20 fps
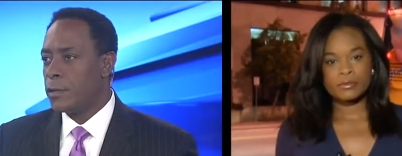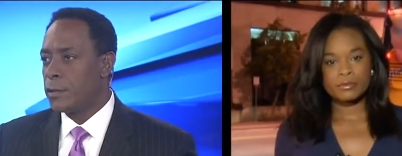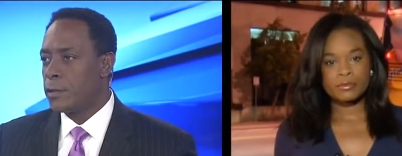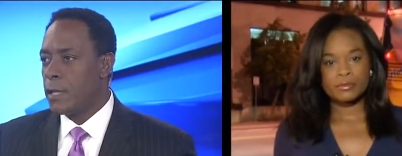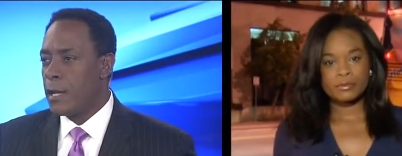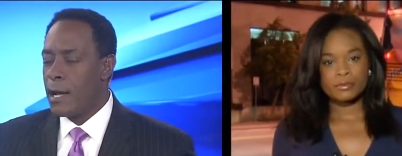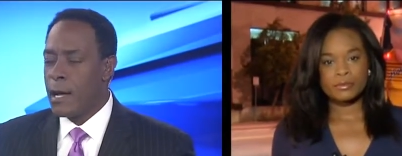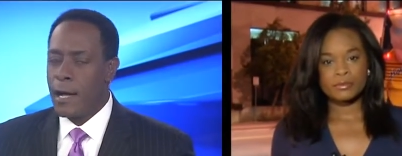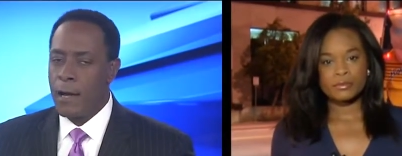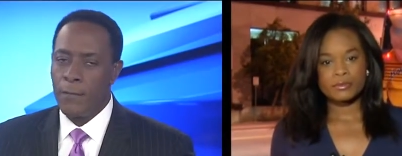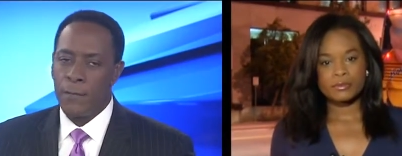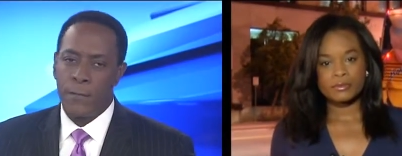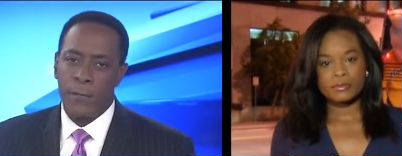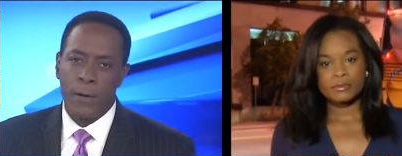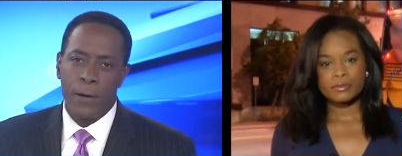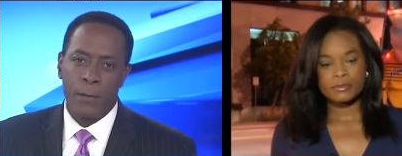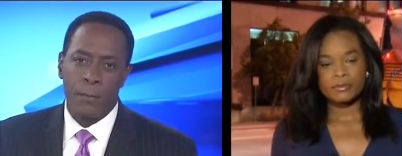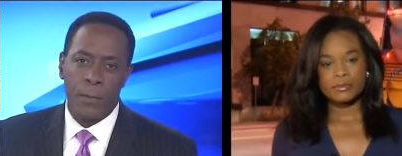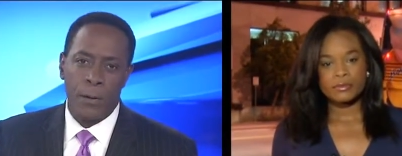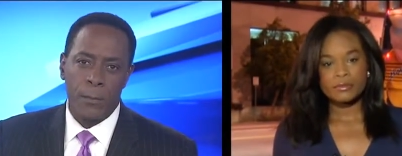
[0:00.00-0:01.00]
Speaker 1: us live
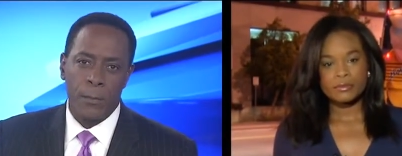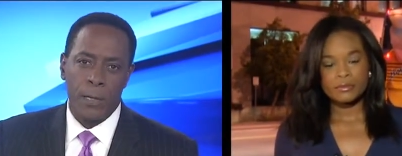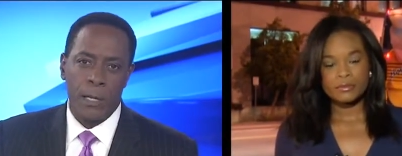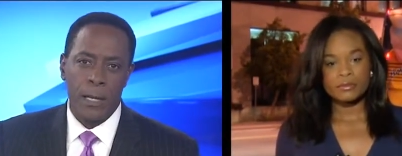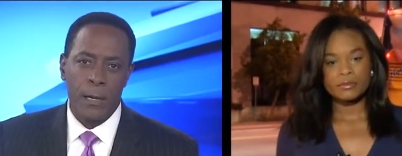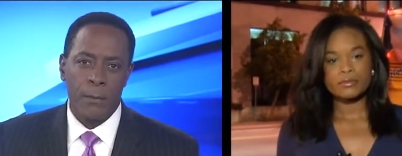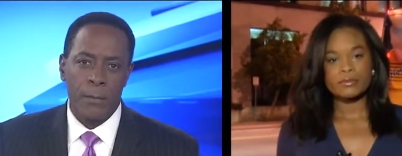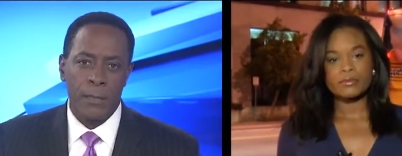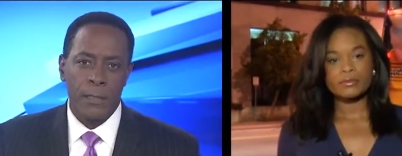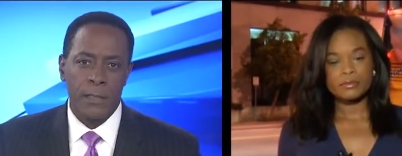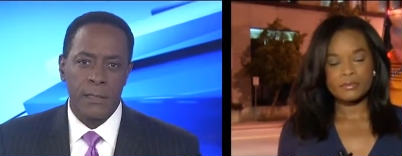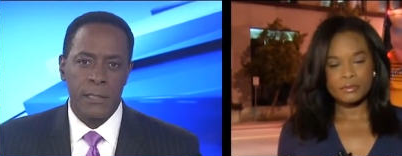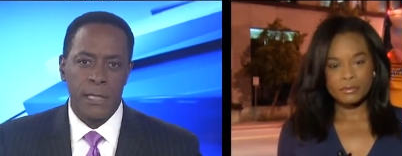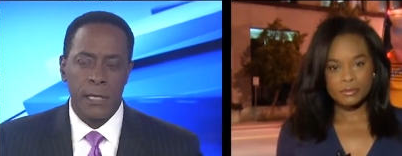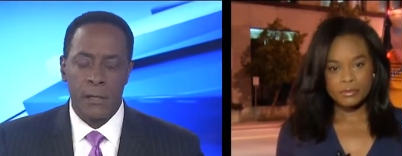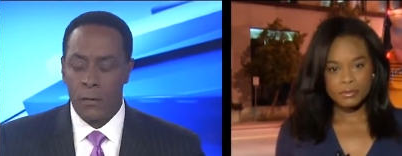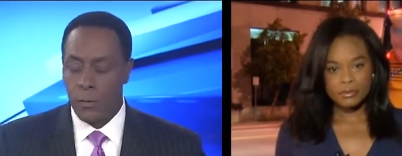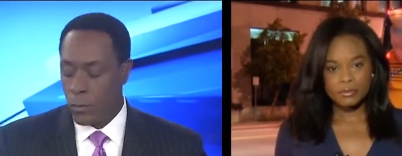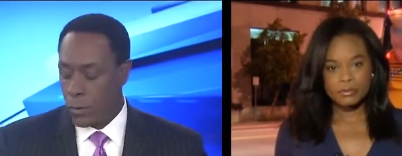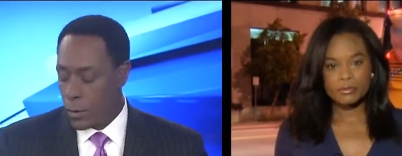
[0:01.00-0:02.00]
from Birmingham Police
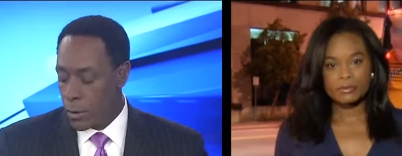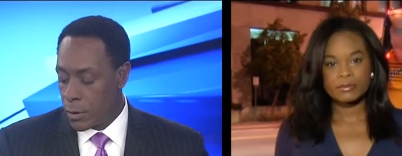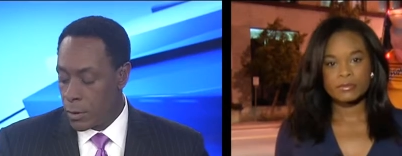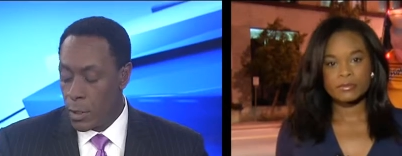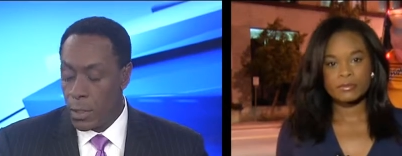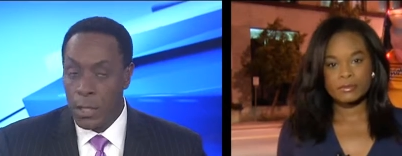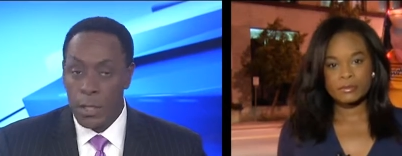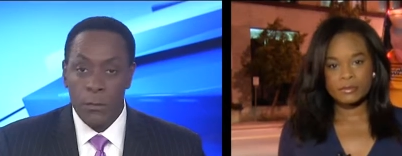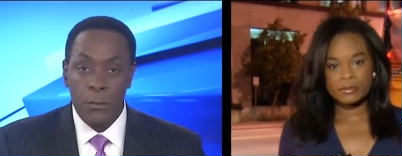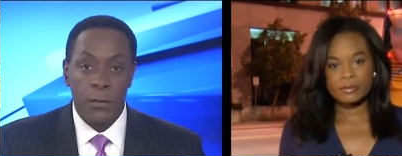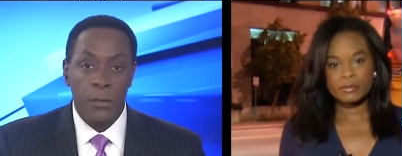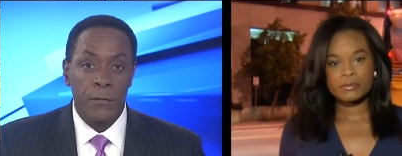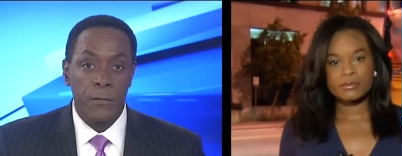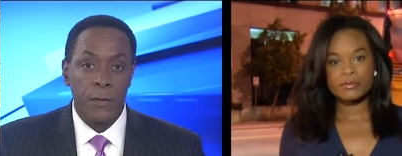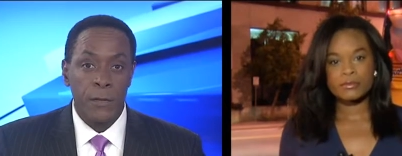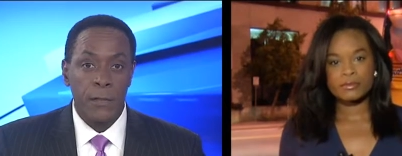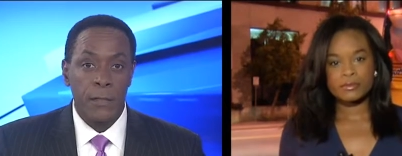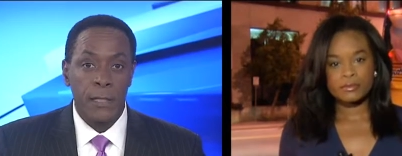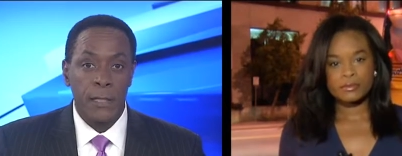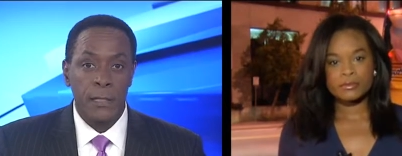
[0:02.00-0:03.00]
Headquarters with the
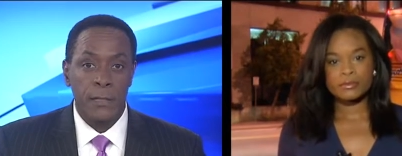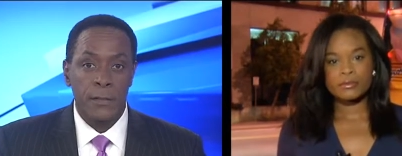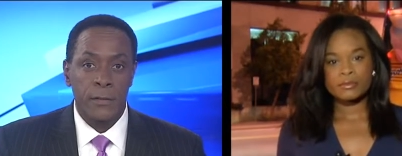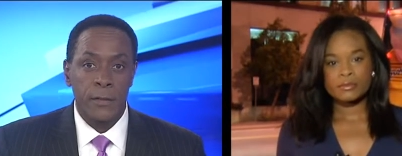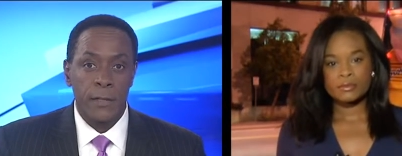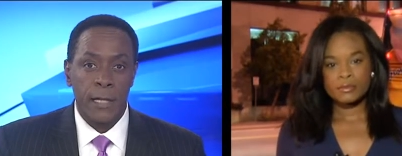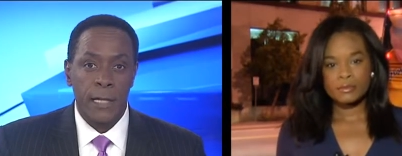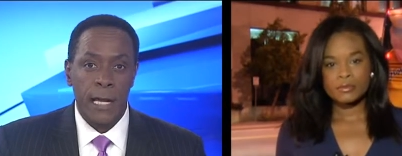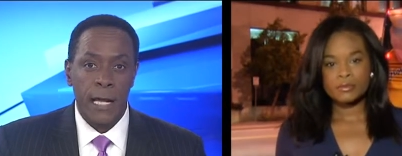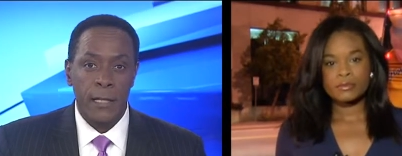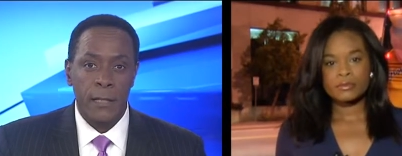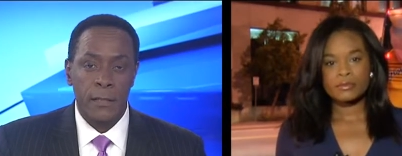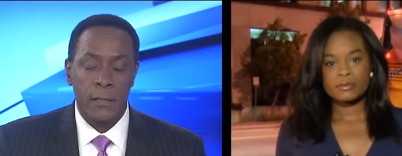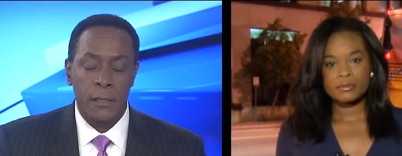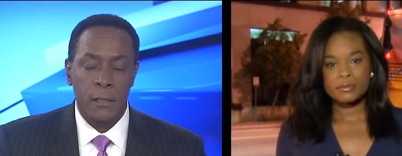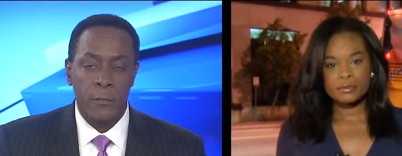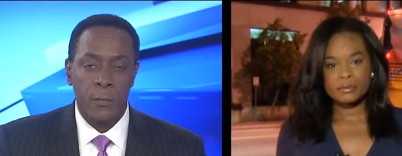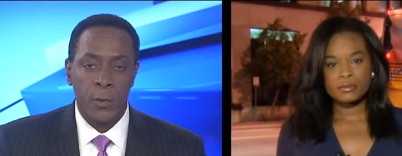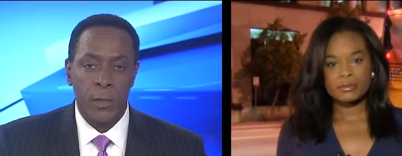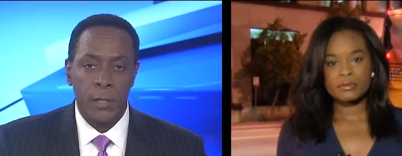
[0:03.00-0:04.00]
very latest on that. Alex,
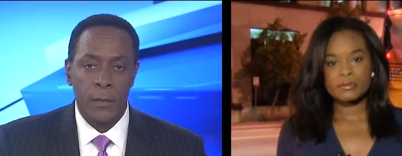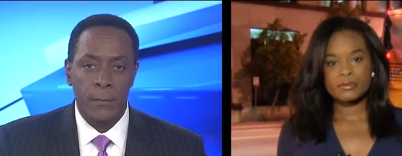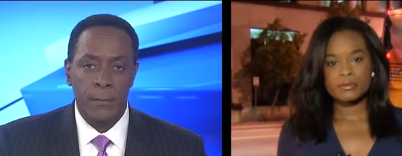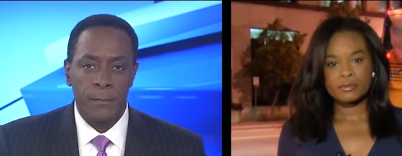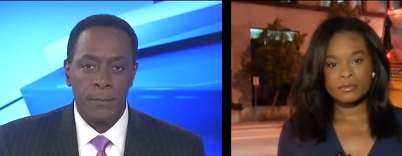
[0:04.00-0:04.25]
good morning.